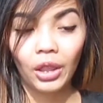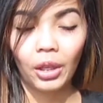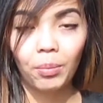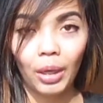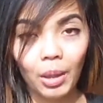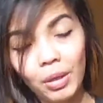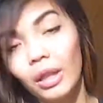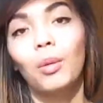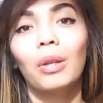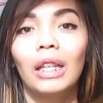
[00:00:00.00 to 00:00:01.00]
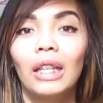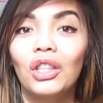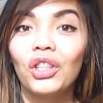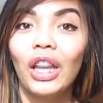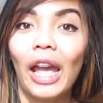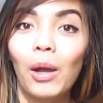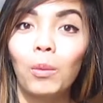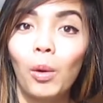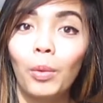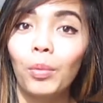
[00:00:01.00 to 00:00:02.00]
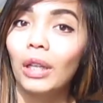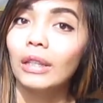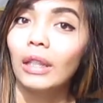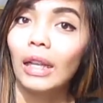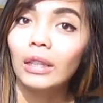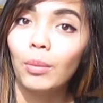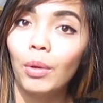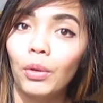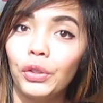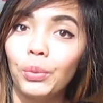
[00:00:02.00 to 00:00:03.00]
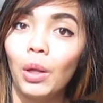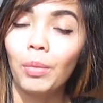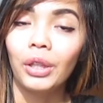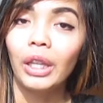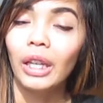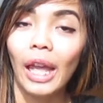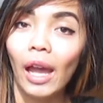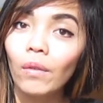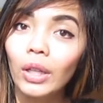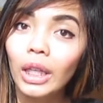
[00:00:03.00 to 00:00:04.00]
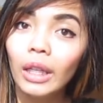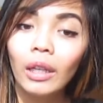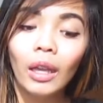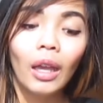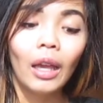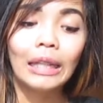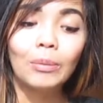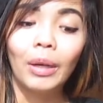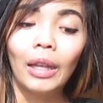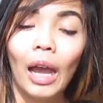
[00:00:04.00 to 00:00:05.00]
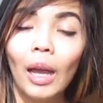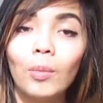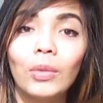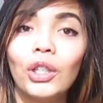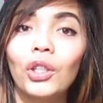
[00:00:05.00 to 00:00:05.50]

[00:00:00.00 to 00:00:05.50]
They may be limited edition at Walmart, because the last time I went to Walmart they didn't have any, but I